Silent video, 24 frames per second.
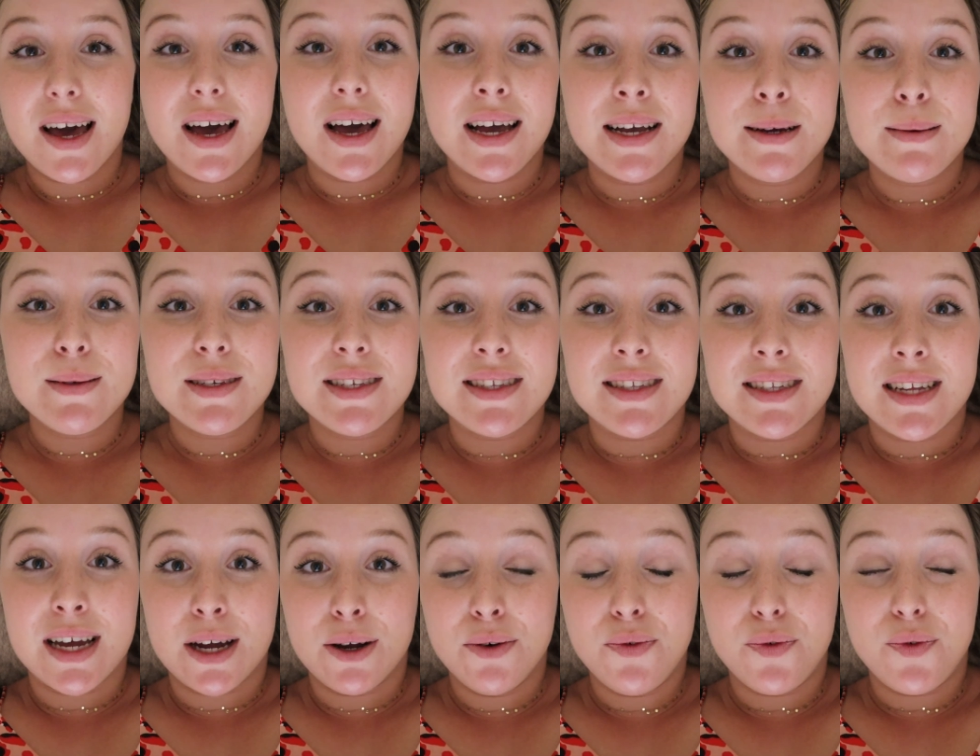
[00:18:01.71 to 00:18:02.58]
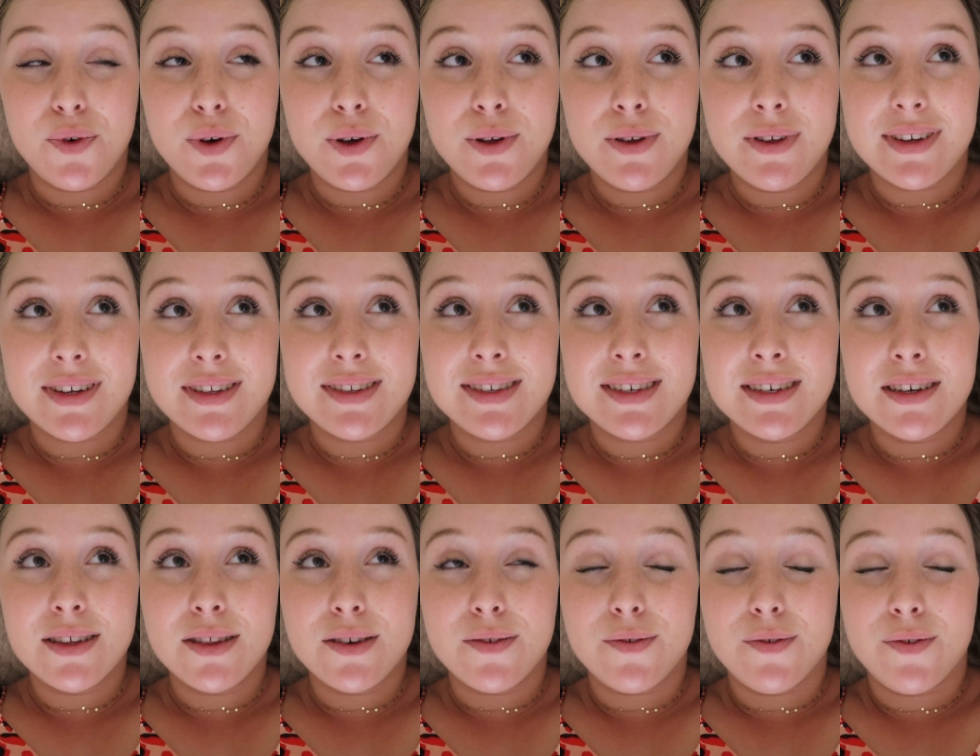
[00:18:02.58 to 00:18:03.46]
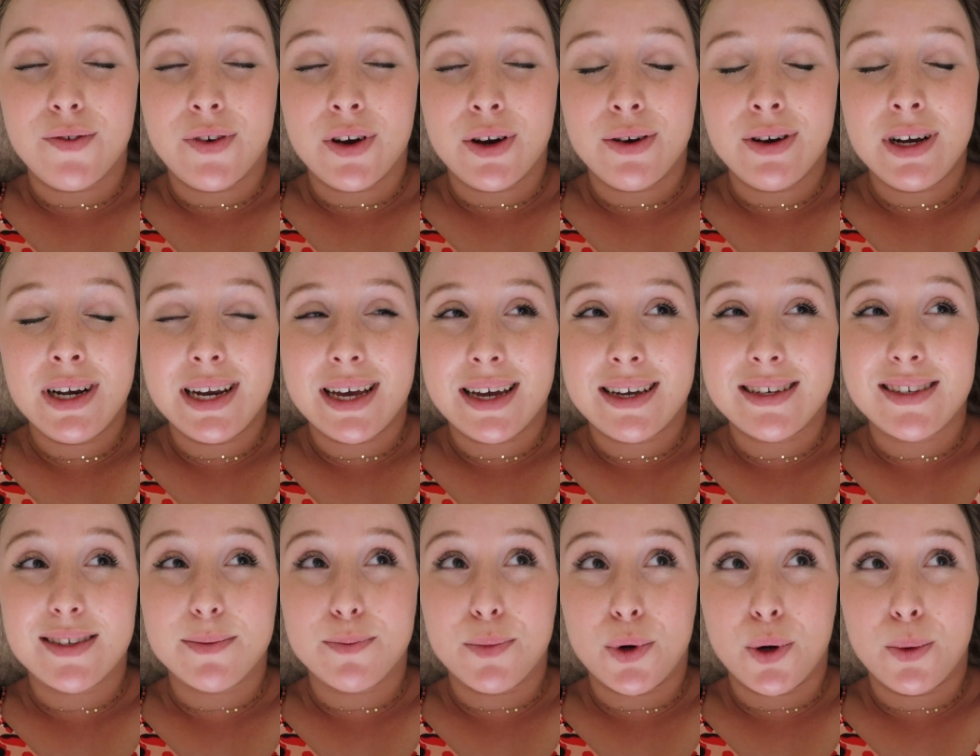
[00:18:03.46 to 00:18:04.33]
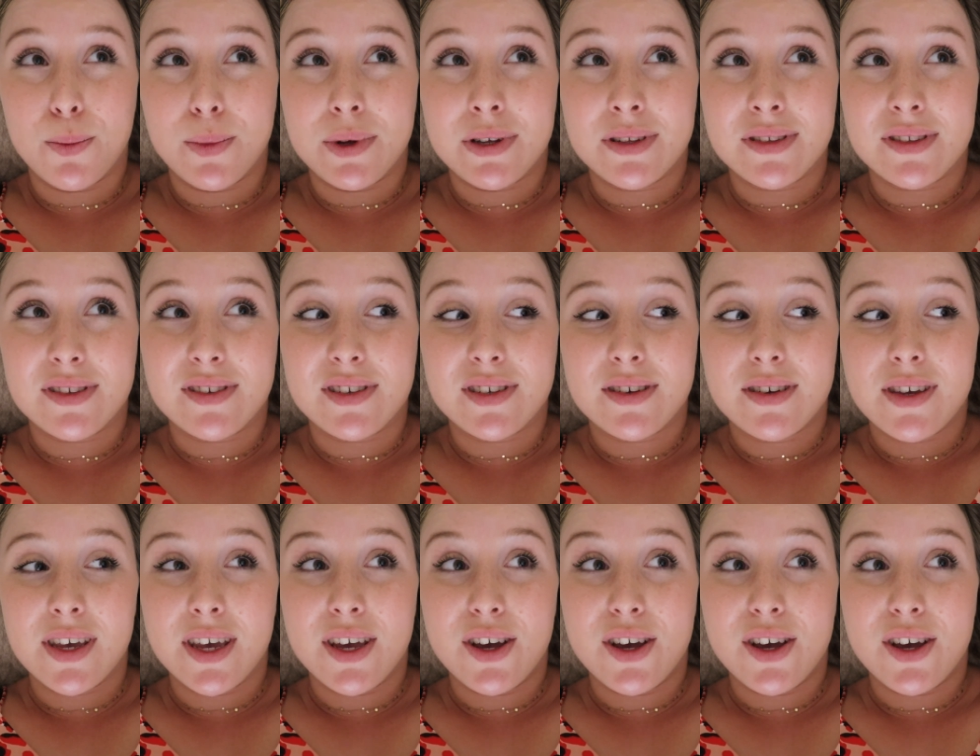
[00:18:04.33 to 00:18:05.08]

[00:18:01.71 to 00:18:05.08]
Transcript: I was doubtful until the very last moment